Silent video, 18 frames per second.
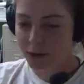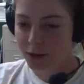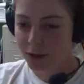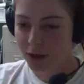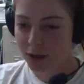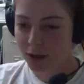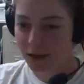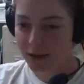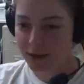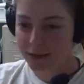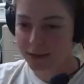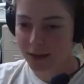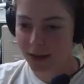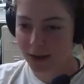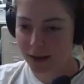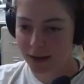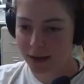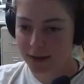Sean has
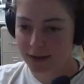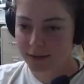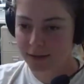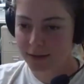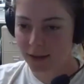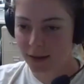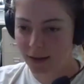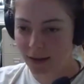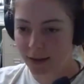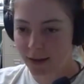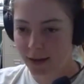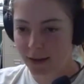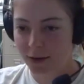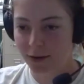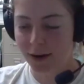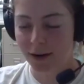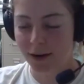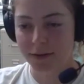asked,
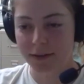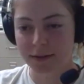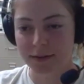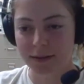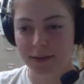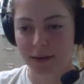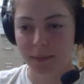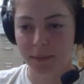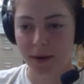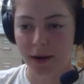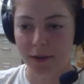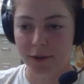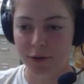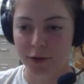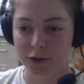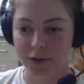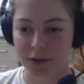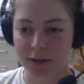I grafted some
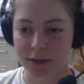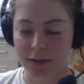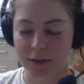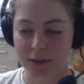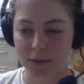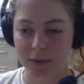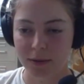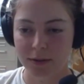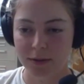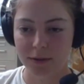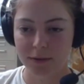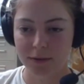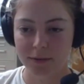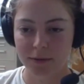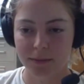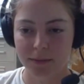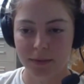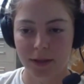other trees this winter
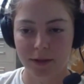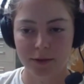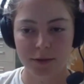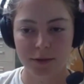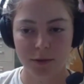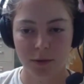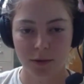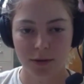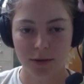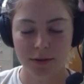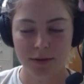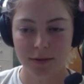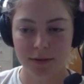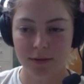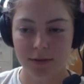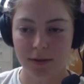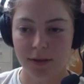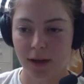from another
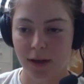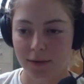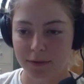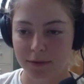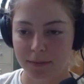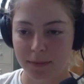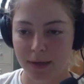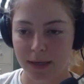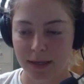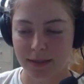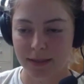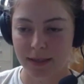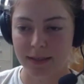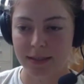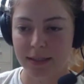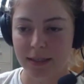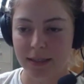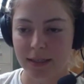source, not from
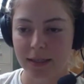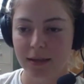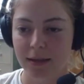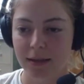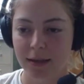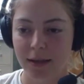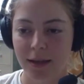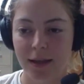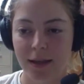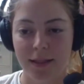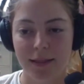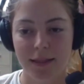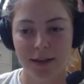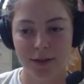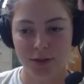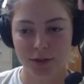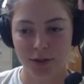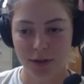SSE,
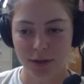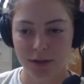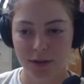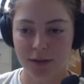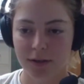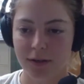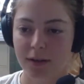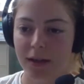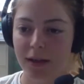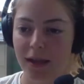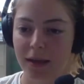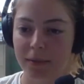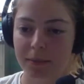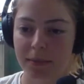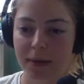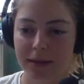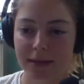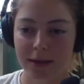that took,
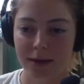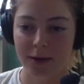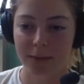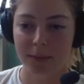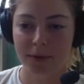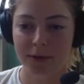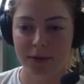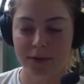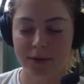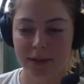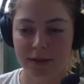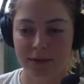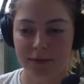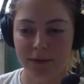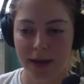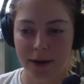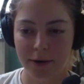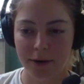but they are
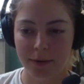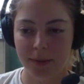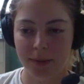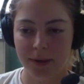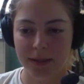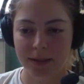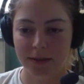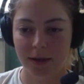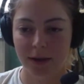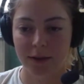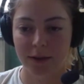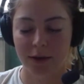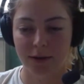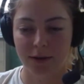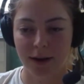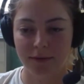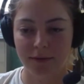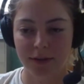producing flower buds on the
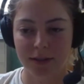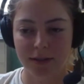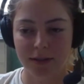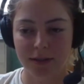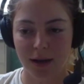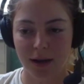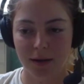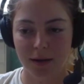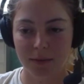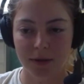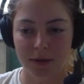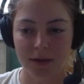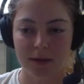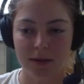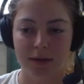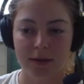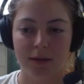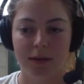grafted
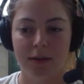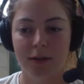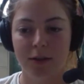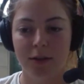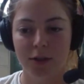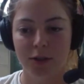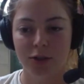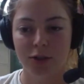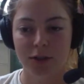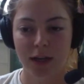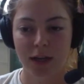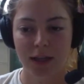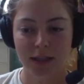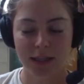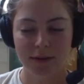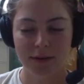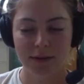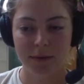cyanwood. Should
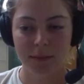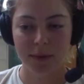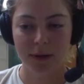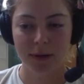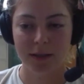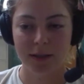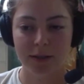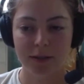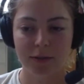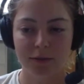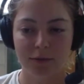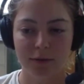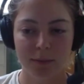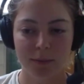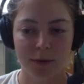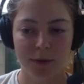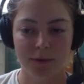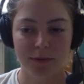I leave the buds,
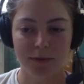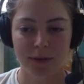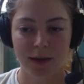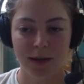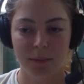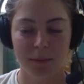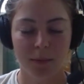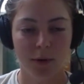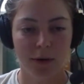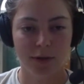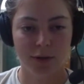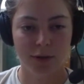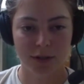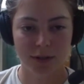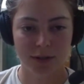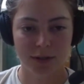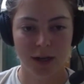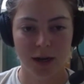remove them, or
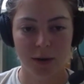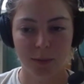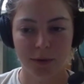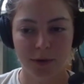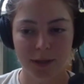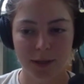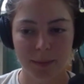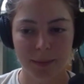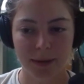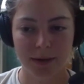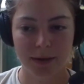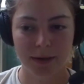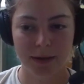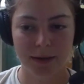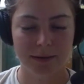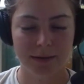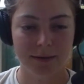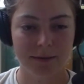just not worry about
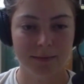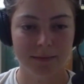it?